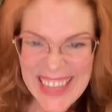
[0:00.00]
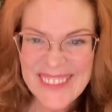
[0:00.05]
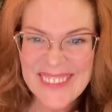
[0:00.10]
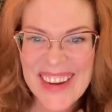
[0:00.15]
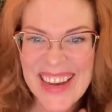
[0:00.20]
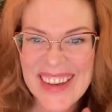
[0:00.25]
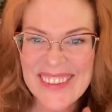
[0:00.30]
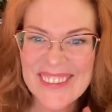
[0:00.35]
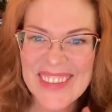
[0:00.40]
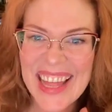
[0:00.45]
it,
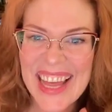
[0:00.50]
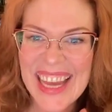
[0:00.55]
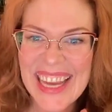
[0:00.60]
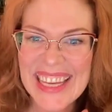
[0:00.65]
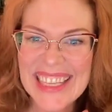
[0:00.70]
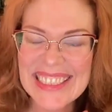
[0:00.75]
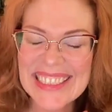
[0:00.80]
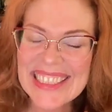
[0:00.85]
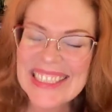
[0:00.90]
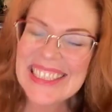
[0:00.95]
Ray of
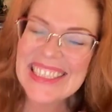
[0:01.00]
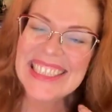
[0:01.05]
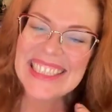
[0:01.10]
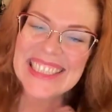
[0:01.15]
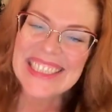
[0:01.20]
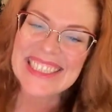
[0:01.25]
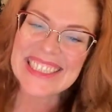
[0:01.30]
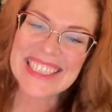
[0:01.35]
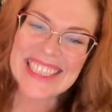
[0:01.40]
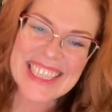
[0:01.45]
Light.
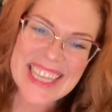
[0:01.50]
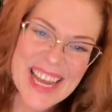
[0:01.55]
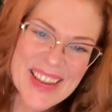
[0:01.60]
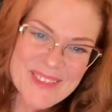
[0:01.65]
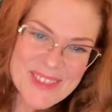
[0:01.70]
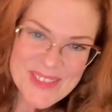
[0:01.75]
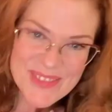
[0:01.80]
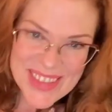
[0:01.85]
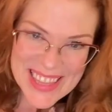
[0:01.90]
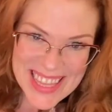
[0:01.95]
She
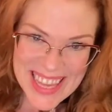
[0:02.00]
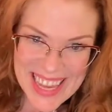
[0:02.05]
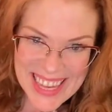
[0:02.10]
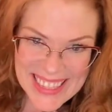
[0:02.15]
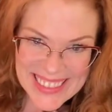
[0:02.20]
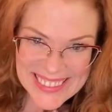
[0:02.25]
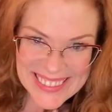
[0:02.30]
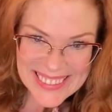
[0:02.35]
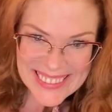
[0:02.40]
named me that.